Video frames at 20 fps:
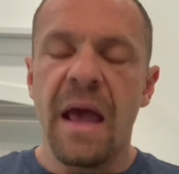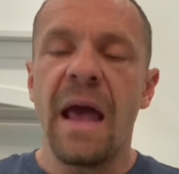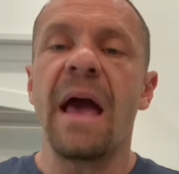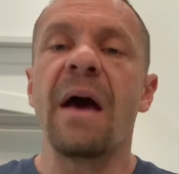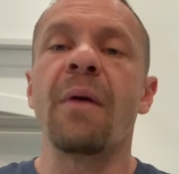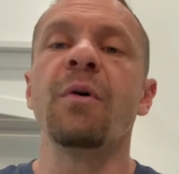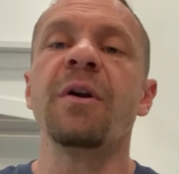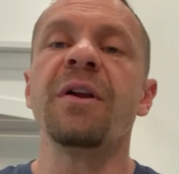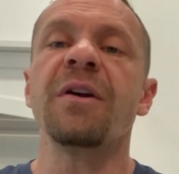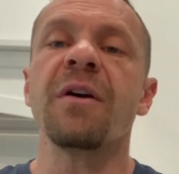
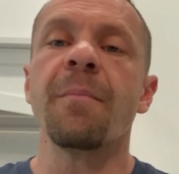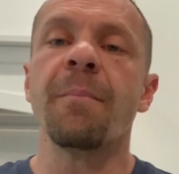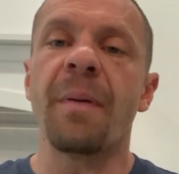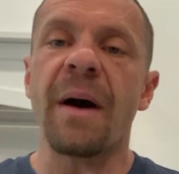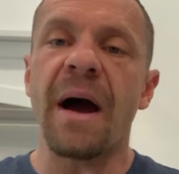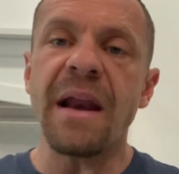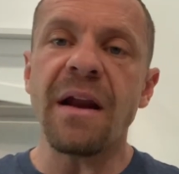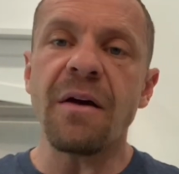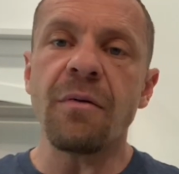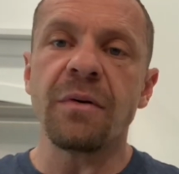And when you
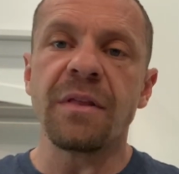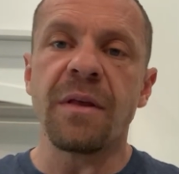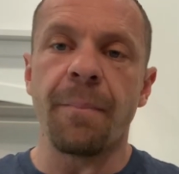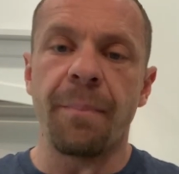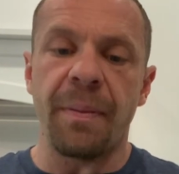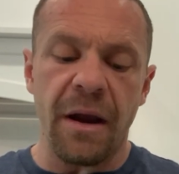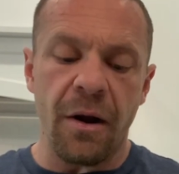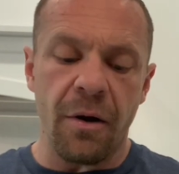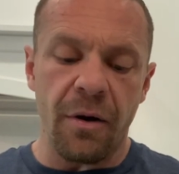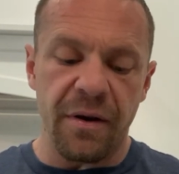combine it with the
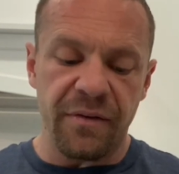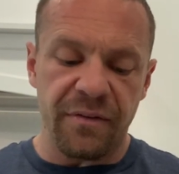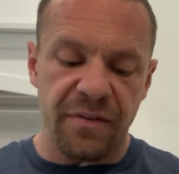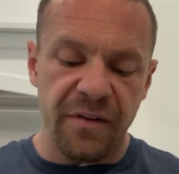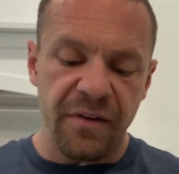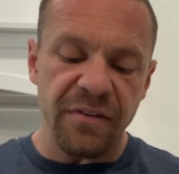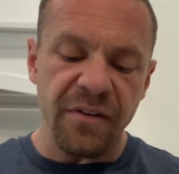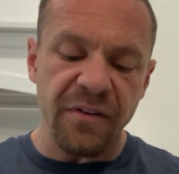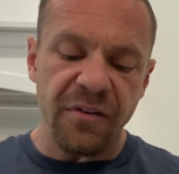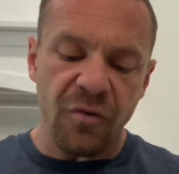berries,
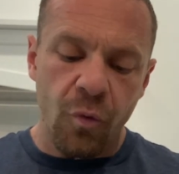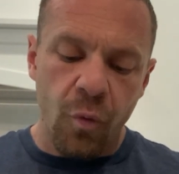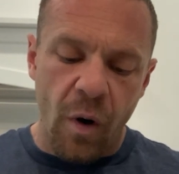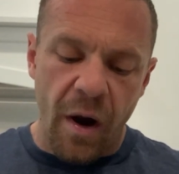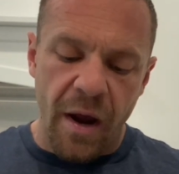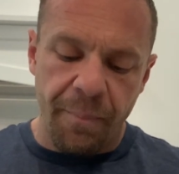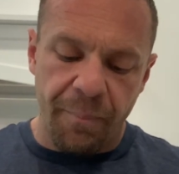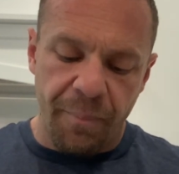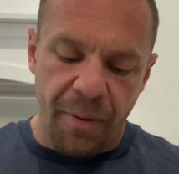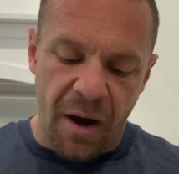this is
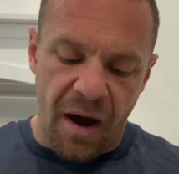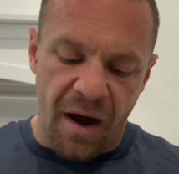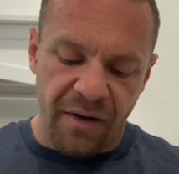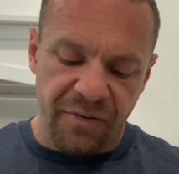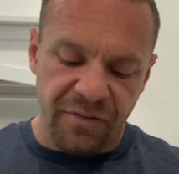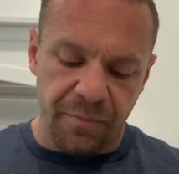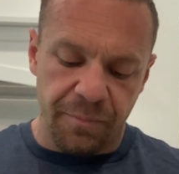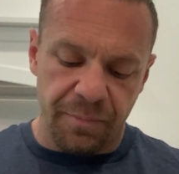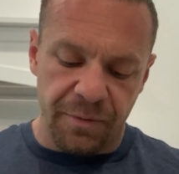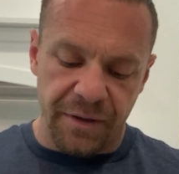quite
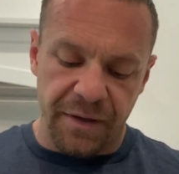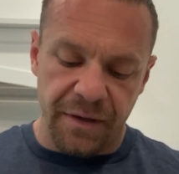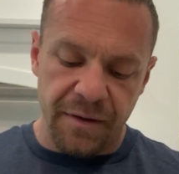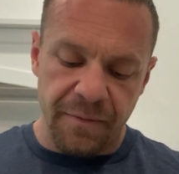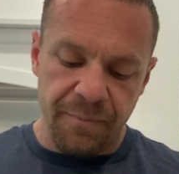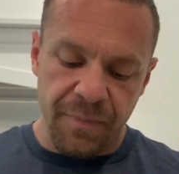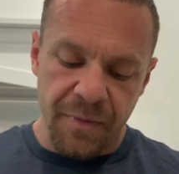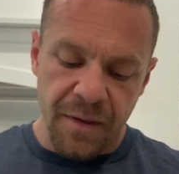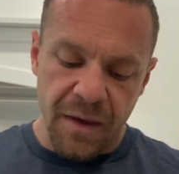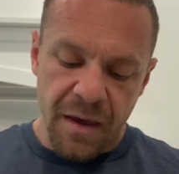possibly
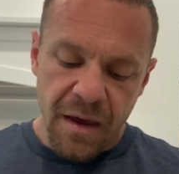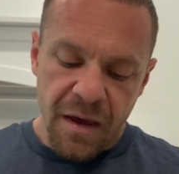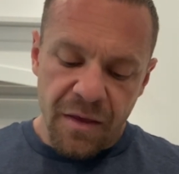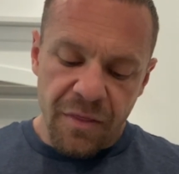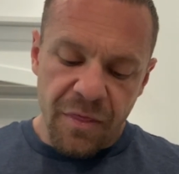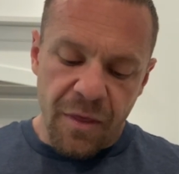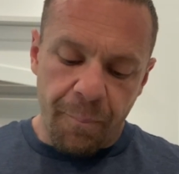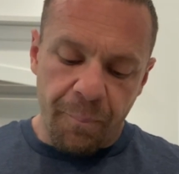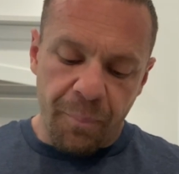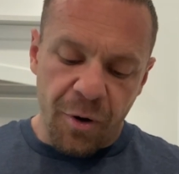
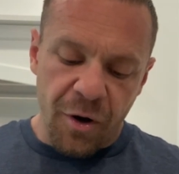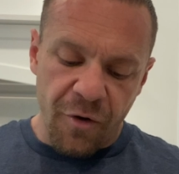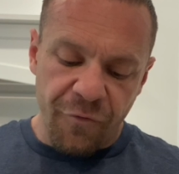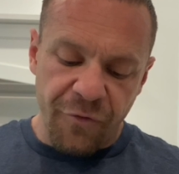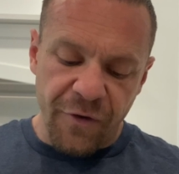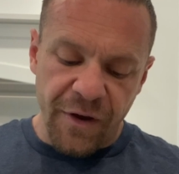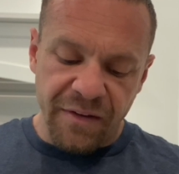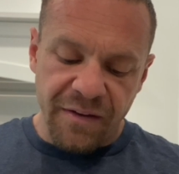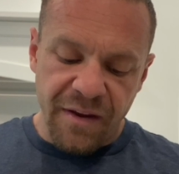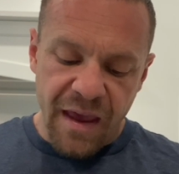the
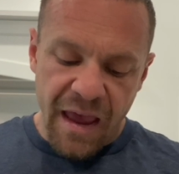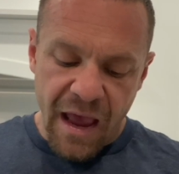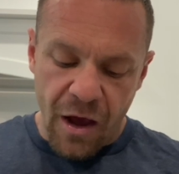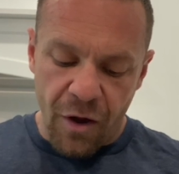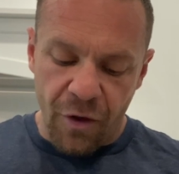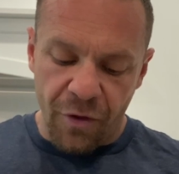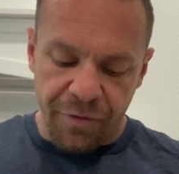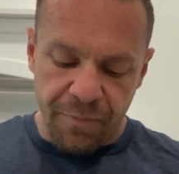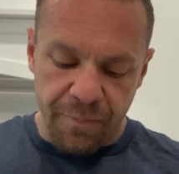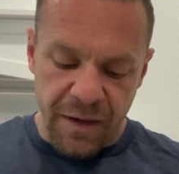perfect
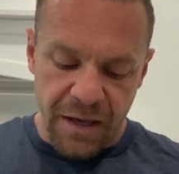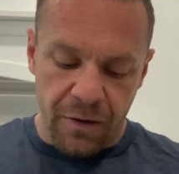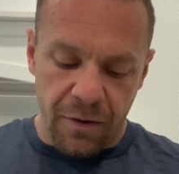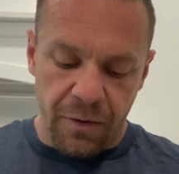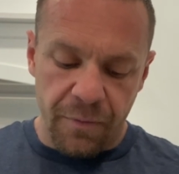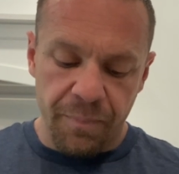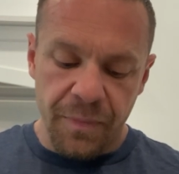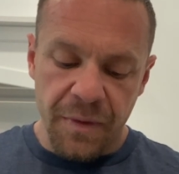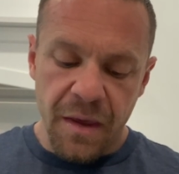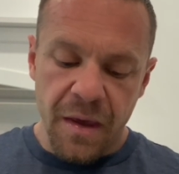health meal.